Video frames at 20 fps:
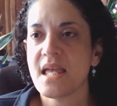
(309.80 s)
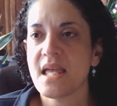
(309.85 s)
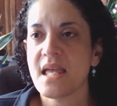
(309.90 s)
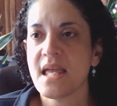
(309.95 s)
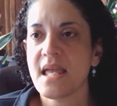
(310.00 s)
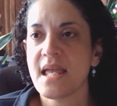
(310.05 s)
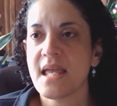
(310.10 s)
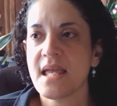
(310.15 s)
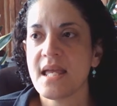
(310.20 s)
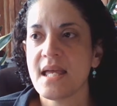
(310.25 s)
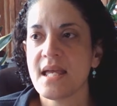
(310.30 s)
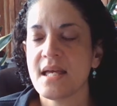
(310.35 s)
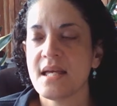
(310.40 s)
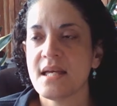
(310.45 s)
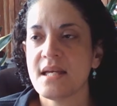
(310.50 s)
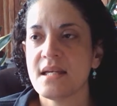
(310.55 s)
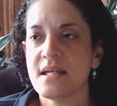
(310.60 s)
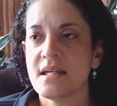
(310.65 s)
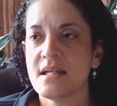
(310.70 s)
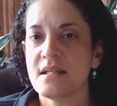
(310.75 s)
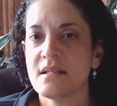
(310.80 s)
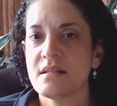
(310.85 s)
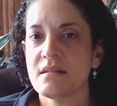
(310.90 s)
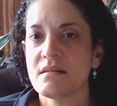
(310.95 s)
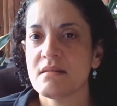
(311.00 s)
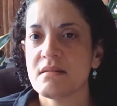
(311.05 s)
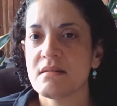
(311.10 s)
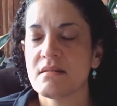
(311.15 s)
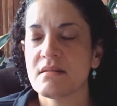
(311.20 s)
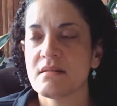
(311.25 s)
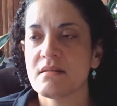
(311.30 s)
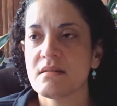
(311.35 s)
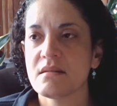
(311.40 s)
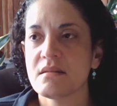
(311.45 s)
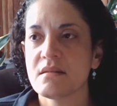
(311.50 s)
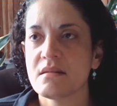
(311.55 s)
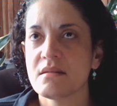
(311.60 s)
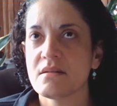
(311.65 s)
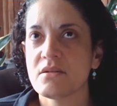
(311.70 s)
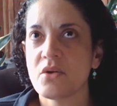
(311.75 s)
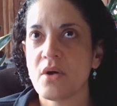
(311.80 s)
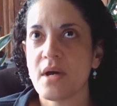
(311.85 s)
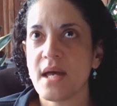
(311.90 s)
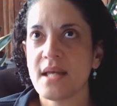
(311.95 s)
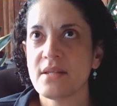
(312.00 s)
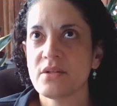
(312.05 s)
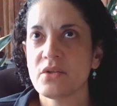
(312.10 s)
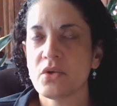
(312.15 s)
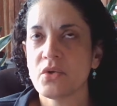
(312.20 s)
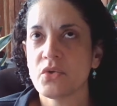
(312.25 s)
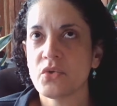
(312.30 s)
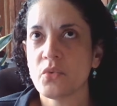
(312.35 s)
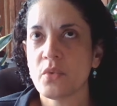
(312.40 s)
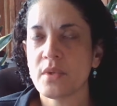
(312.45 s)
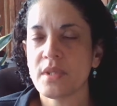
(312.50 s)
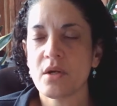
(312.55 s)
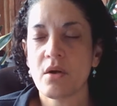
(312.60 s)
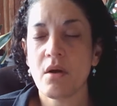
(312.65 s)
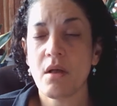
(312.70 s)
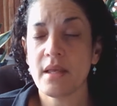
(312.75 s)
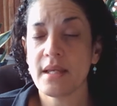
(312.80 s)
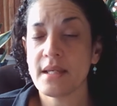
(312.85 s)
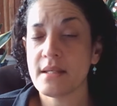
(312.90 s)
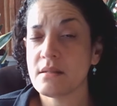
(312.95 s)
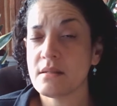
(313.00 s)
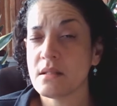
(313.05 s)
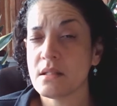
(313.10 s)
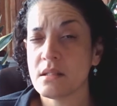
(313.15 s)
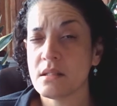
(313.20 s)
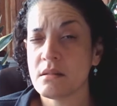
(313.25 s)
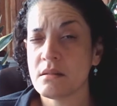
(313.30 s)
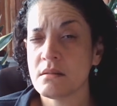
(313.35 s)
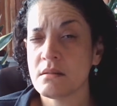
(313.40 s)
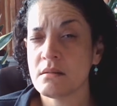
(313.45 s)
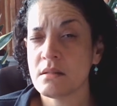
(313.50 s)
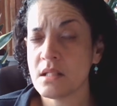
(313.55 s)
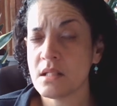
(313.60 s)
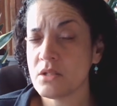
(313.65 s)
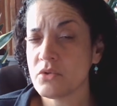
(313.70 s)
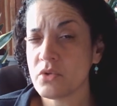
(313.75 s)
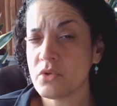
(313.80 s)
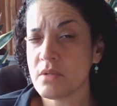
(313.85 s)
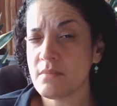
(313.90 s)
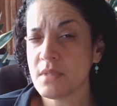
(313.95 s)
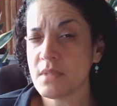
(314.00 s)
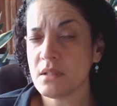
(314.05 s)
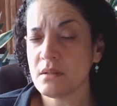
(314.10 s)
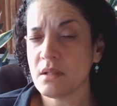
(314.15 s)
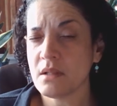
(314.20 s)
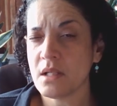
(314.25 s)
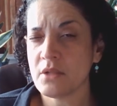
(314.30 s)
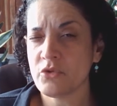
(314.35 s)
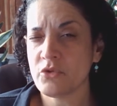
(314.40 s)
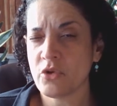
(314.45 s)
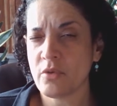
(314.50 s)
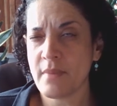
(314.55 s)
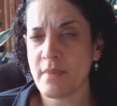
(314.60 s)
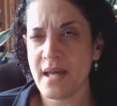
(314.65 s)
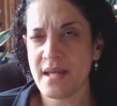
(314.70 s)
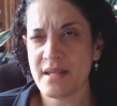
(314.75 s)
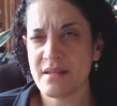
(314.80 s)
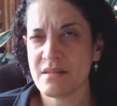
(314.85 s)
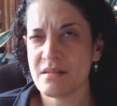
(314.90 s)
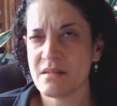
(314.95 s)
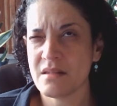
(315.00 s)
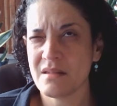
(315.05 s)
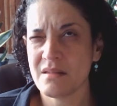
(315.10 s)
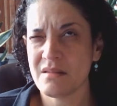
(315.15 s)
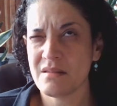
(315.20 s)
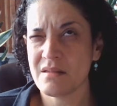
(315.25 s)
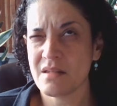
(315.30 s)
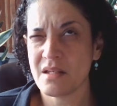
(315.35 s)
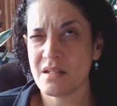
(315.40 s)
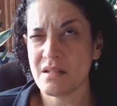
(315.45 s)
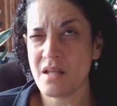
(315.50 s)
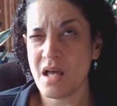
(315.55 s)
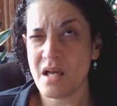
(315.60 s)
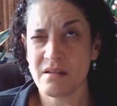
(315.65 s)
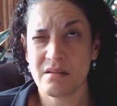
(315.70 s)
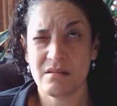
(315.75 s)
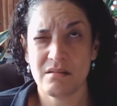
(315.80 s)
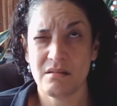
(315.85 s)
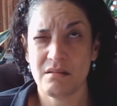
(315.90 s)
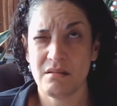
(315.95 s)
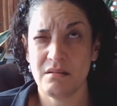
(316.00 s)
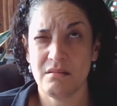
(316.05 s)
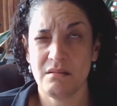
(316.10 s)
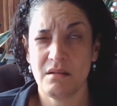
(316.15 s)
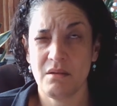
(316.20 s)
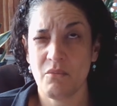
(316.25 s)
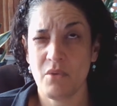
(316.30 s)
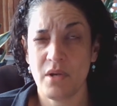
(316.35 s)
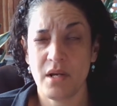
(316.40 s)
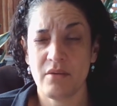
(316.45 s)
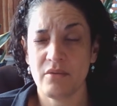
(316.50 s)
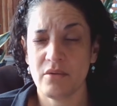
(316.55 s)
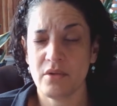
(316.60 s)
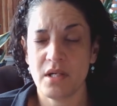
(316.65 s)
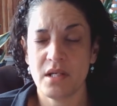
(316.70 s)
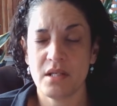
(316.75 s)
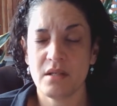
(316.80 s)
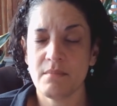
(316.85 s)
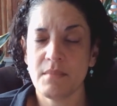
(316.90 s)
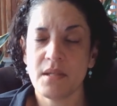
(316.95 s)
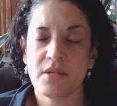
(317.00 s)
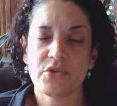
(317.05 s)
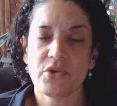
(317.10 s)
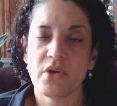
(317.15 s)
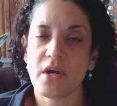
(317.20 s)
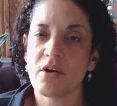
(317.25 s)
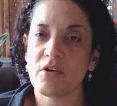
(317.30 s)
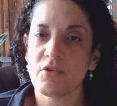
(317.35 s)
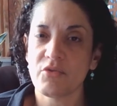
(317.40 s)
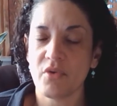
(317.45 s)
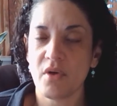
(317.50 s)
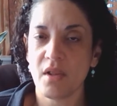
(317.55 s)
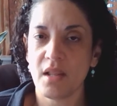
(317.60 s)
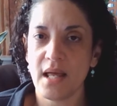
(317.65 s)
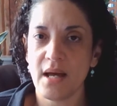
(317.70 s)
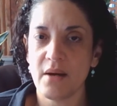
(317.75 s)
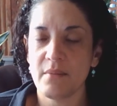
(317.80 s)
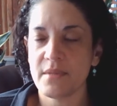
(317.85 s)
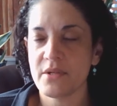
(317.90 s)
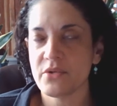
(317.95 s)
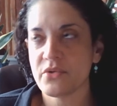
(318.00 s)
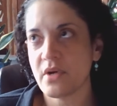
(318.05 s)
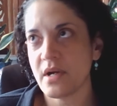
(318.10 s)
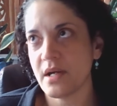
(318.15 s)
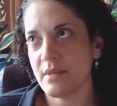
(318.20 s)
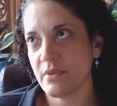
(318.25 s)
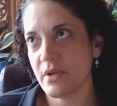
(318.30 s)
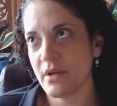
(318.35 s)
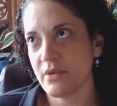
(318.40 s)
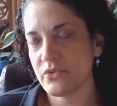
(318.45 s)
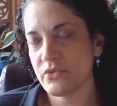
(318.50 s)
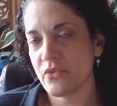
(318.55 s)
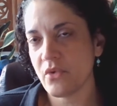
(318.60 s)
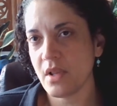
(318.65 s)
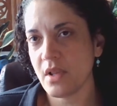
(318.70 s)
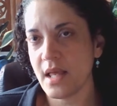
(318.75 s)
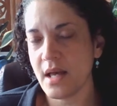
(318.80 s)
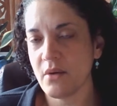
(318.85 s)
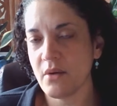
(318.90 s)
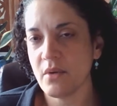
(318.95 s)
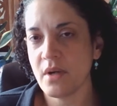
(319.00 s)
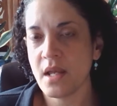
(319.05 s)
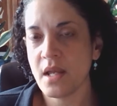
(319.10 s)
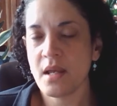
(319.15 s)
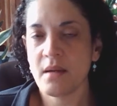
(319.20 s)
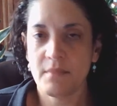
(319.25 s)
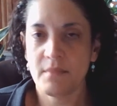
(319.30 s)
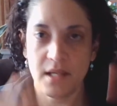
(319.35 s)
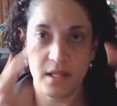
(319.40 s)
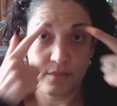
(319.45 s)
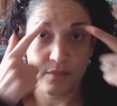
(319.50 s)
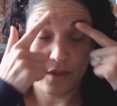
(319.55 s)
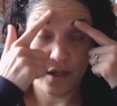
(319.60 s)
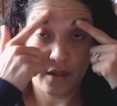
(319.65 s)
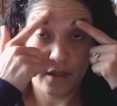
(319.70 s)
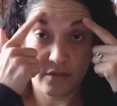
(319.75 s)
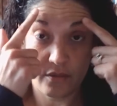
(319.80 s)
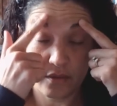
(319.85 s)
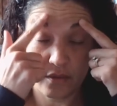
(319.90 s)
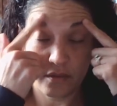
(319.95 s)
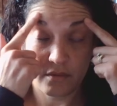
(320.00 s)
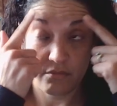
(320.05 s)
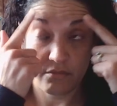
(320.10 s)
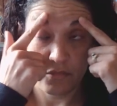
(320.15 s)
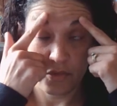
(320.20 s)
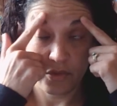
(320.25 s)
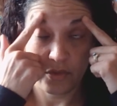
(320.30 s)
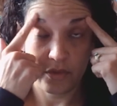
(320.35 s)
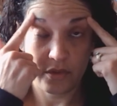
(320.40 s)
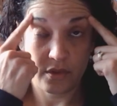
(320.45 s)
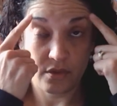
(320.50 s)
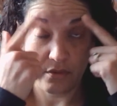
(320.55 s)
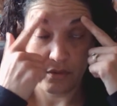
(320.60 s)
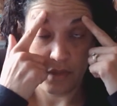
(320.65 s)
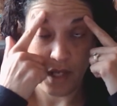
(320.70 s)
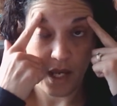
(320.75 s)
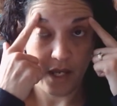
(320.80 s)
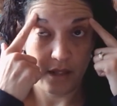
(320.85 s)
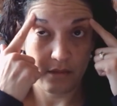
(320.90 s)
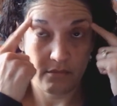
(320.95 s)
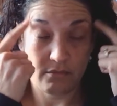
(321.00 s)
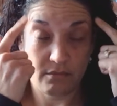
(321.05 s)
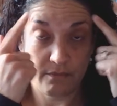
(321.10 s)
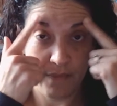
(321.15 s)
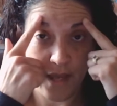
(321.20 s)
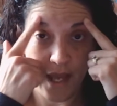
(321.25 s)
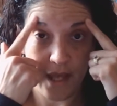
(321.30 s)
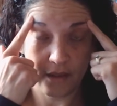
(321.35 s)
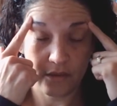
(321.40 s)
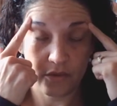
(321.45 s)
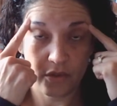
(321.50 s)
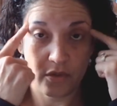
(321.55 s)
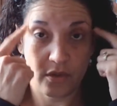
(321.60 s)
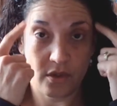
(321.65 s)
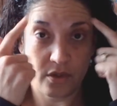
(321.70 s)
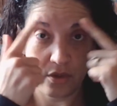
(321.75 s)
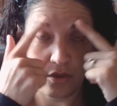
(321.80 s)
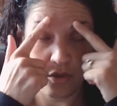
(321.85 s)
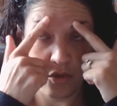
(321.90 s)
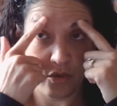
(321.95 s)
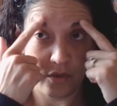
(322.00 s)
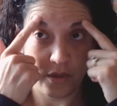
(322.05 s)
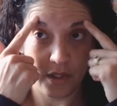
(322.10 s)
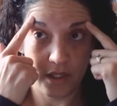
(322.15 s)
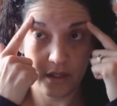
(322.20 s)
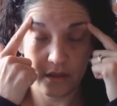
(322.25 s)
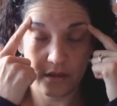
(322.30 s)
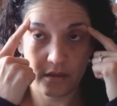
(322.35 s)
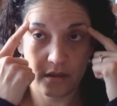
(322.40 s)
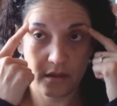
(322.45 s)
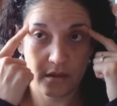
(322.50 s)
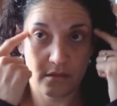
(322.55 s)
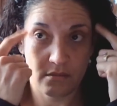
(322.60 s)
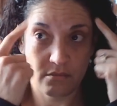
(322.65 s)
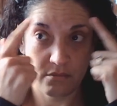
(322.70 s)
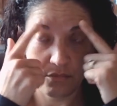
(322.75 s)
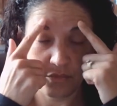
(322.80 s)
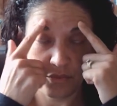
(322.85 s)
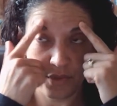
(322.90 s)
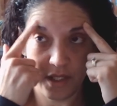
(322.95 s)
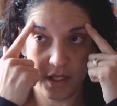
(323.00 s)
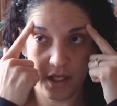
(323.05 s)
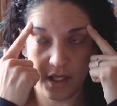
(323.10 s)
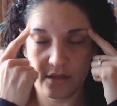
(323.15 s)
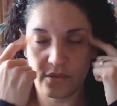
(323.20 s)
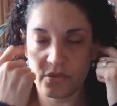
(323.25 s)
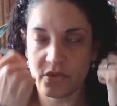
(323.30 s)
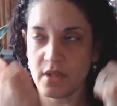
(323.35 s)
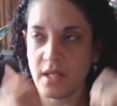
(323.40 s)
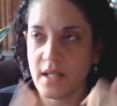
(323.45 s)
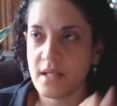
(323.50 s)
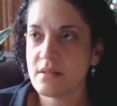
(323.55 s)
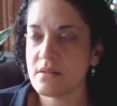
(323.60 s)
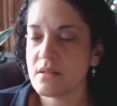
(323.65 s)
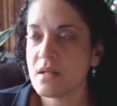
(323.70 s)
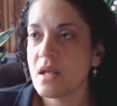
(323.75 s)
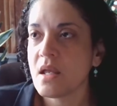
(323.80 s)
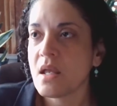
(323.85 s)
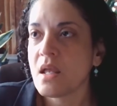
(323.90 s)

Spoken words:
And so I had to go through what they call ACT treatment, adriamycin, Cytoxan, and whatever. It makes your hair fall out, makes your eyebrows fall out. My eyebrows are still not back to their glorious pre-cancer days,